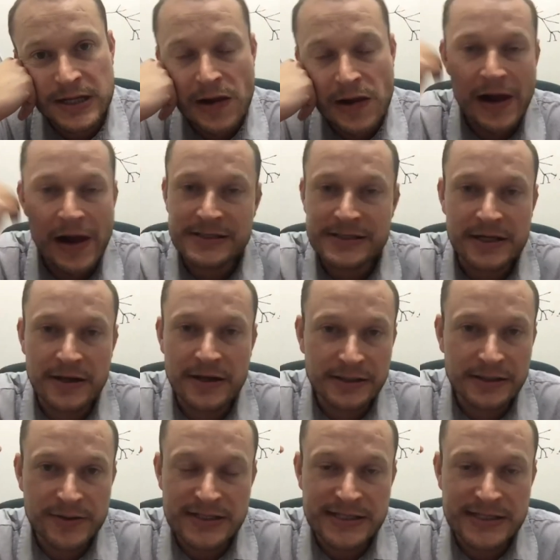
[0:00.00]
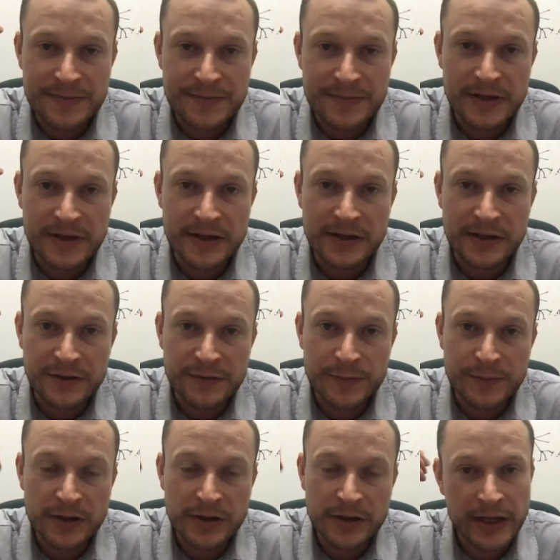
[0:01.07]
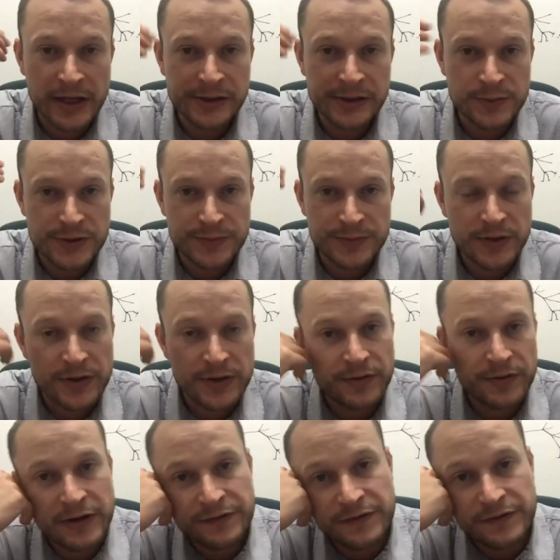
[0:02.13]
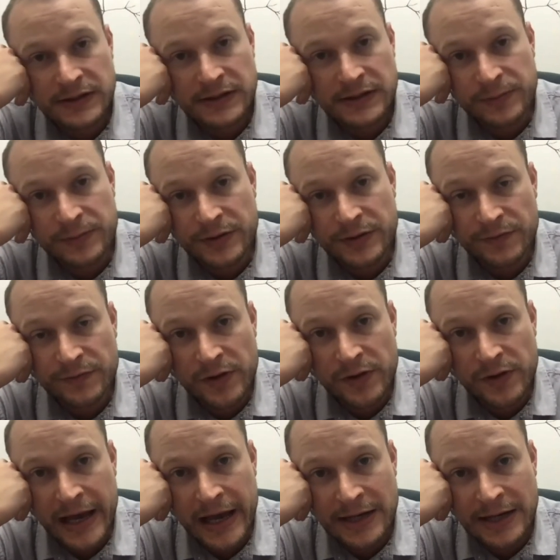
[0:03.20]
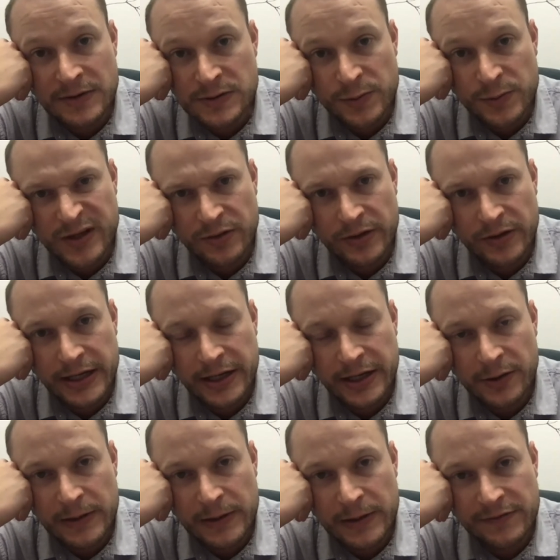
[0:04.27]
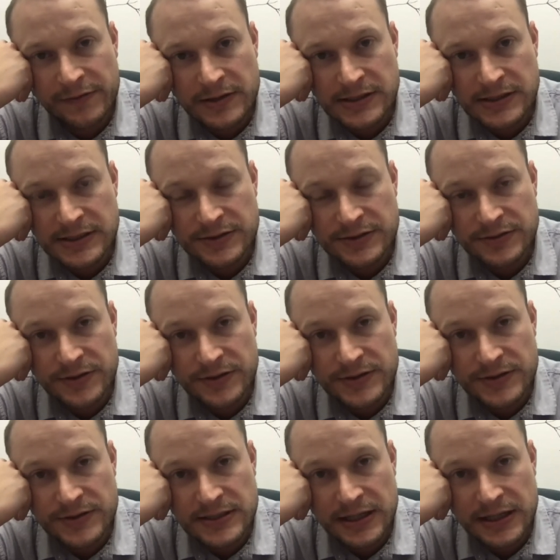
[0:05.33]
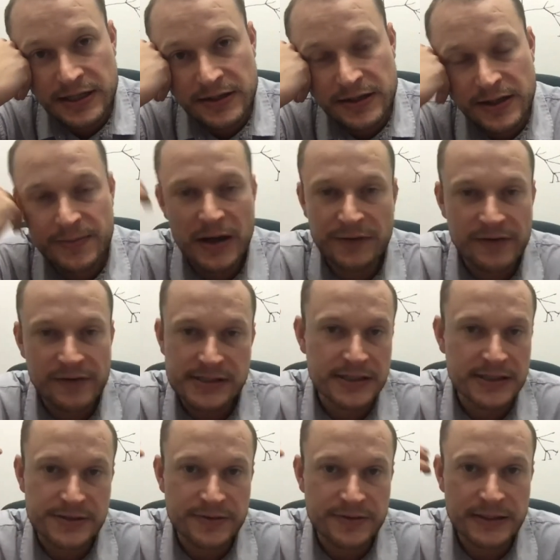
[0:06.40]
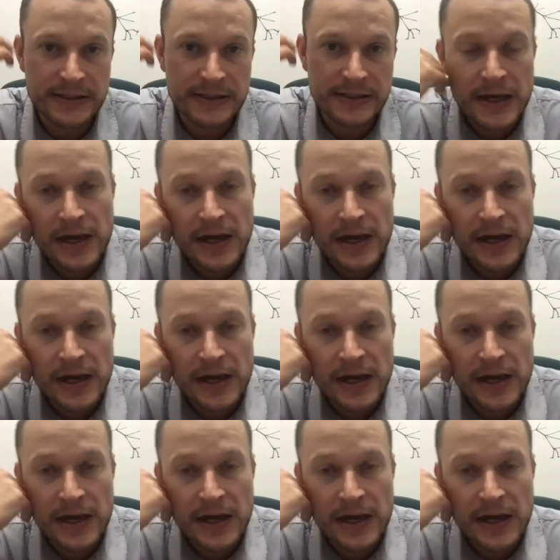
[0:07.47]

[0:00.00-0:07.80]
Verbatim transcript: And so I do the same thing. You know, if you put on your head torch, you put on the red filter when you're viewing animals or when you're reading or whatever, because it just reduces uh, the amount of insects, right?